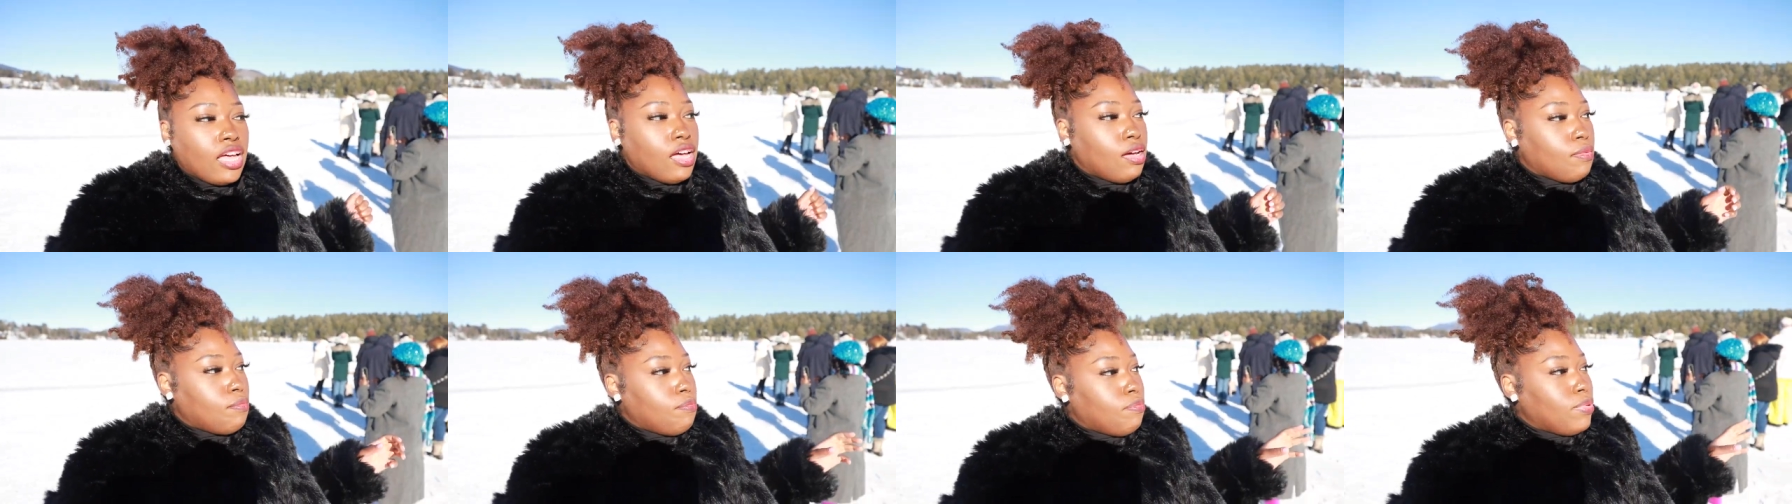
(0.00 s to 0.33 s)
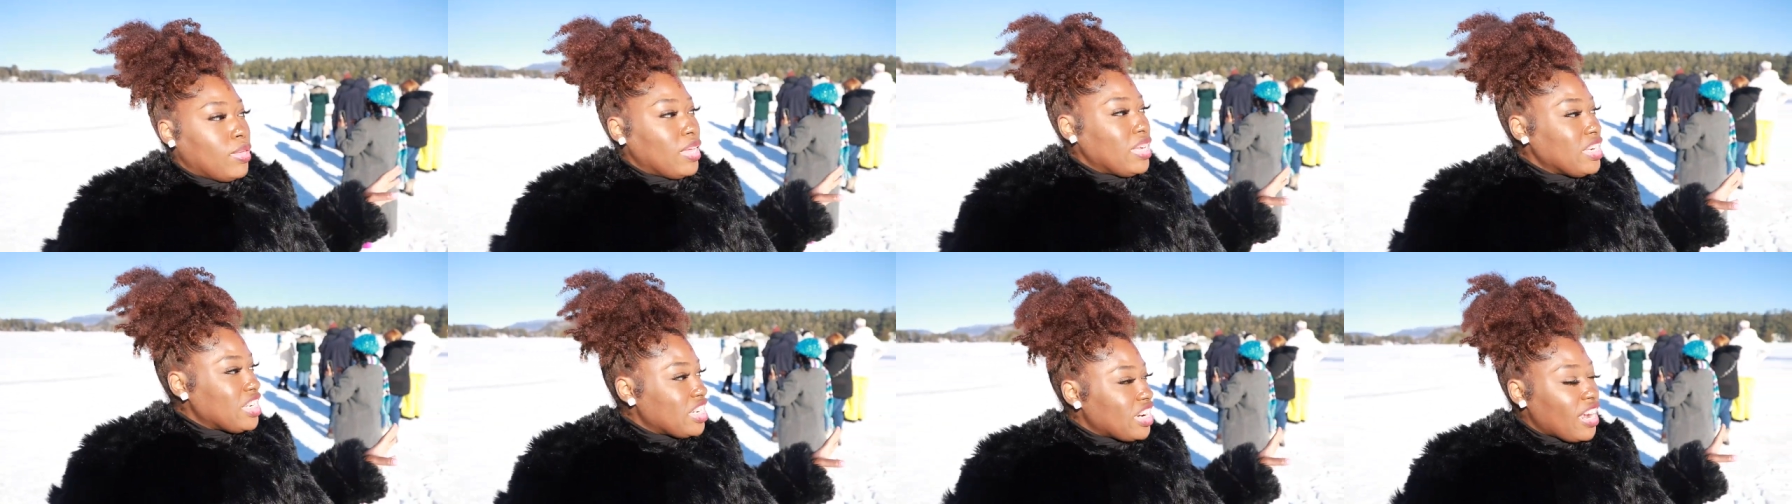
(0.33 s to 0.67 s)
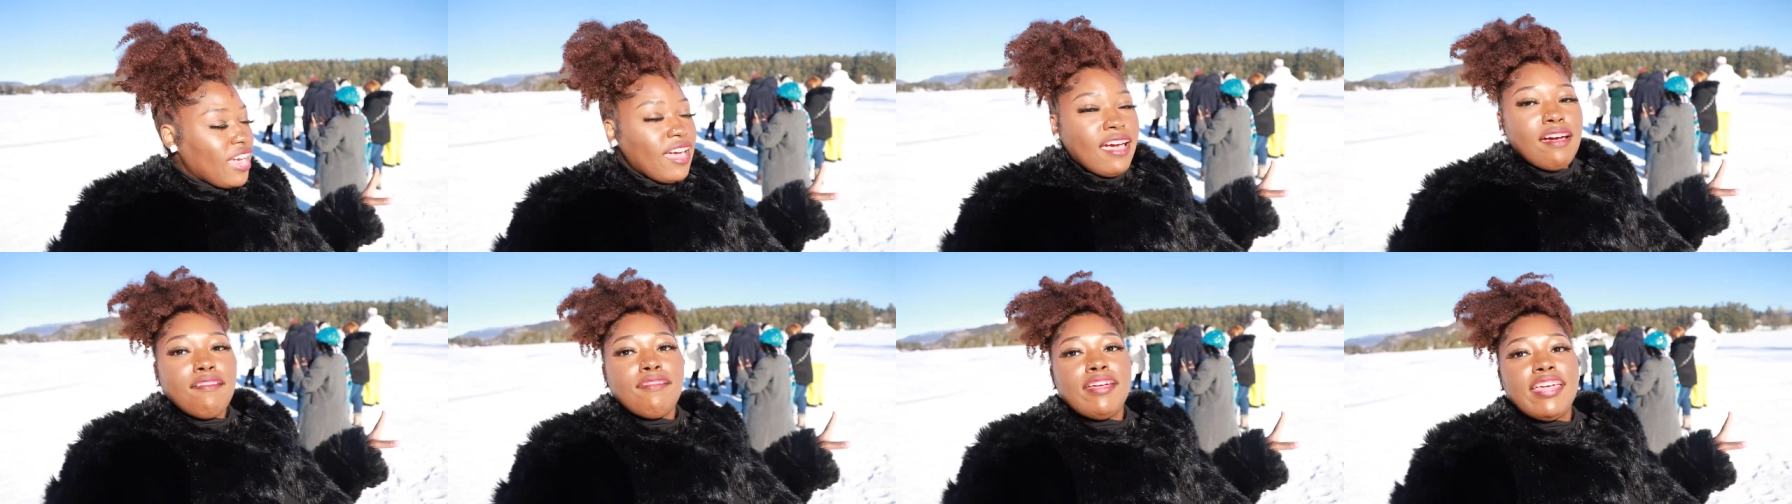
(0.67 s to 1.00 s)
a beach
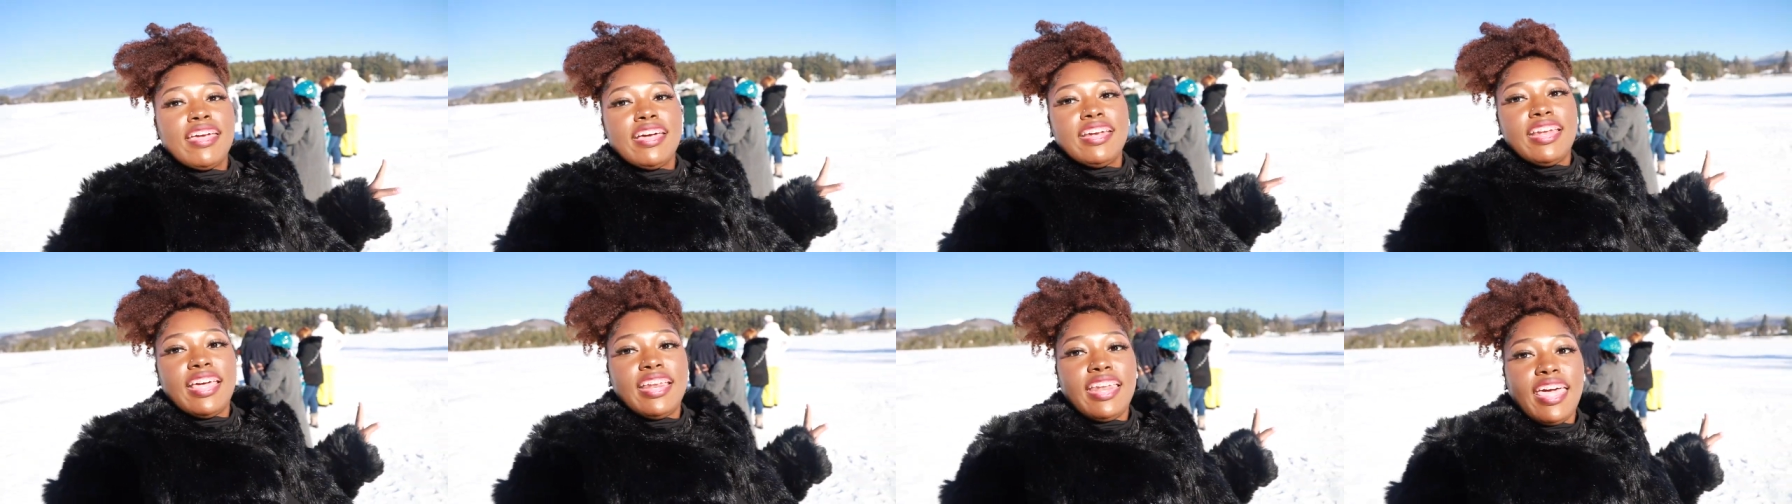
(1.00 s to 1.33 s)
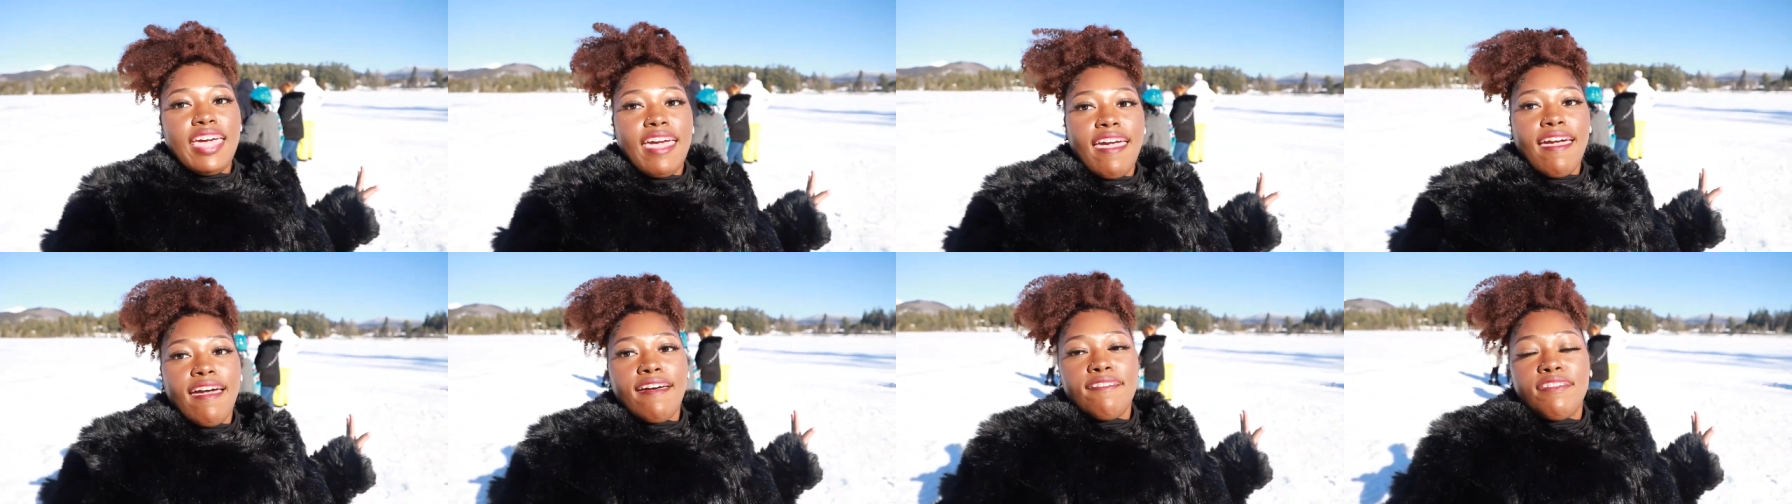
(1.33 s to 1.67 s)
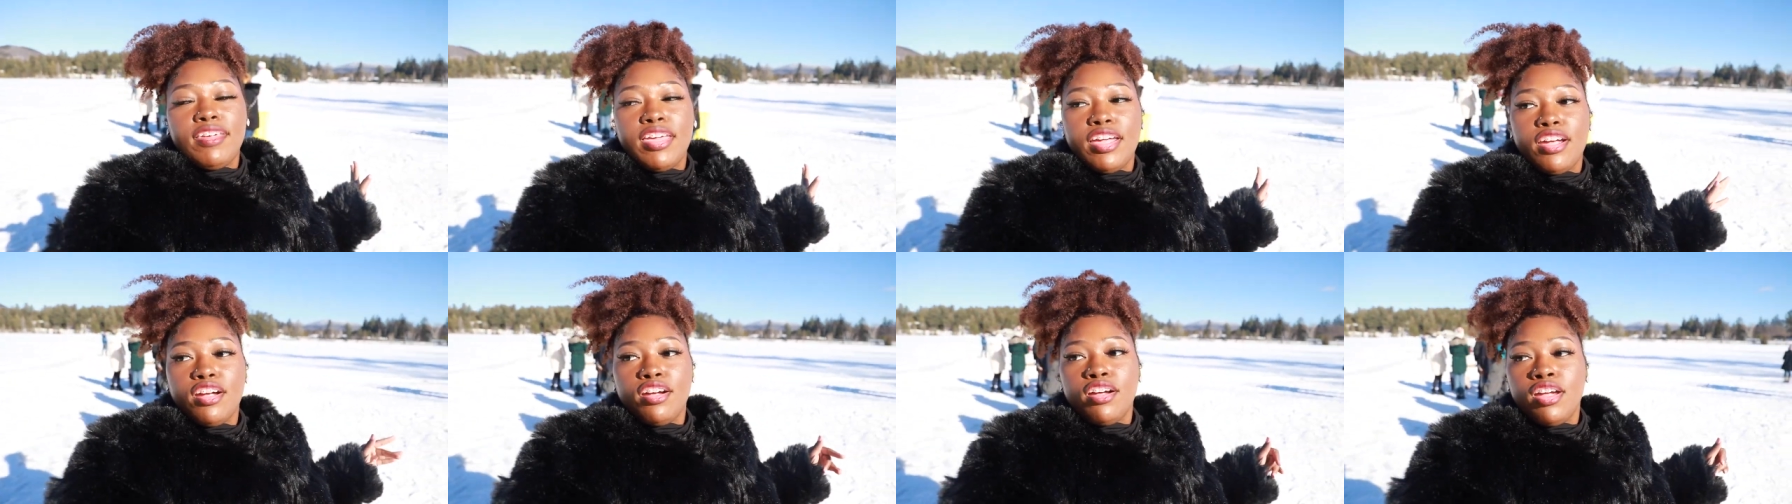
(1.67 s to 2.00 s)
area that they have
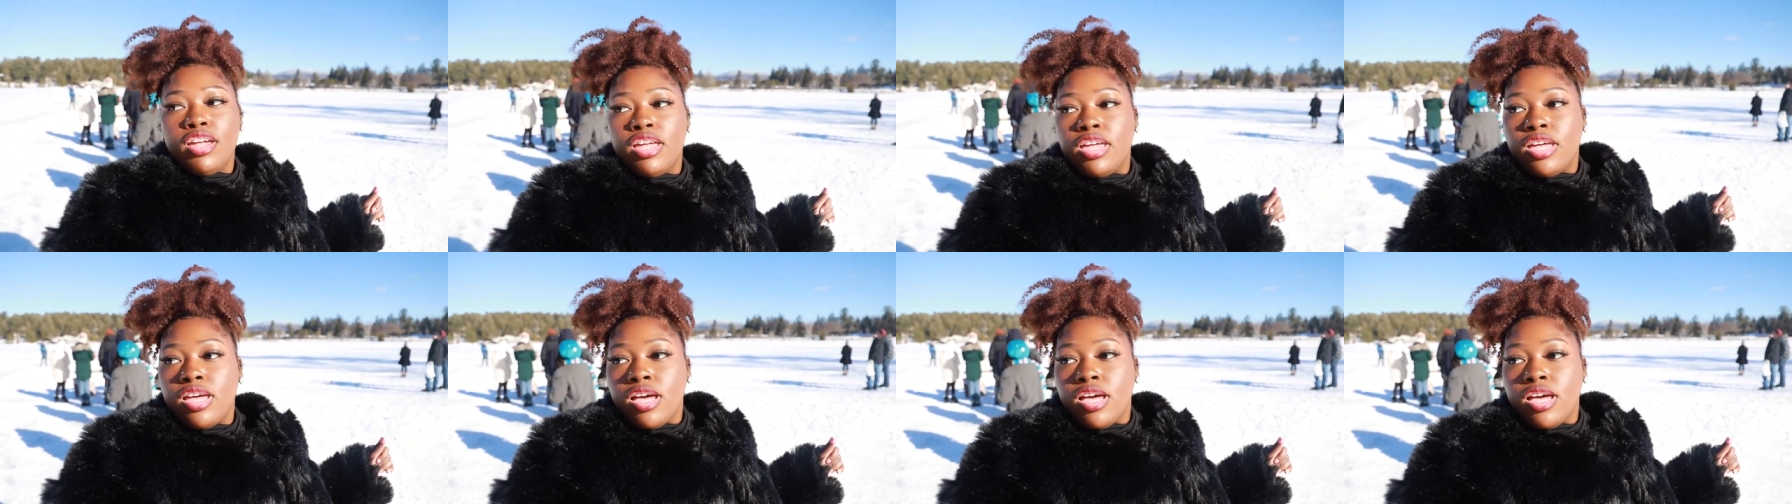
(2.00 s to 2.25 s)
here,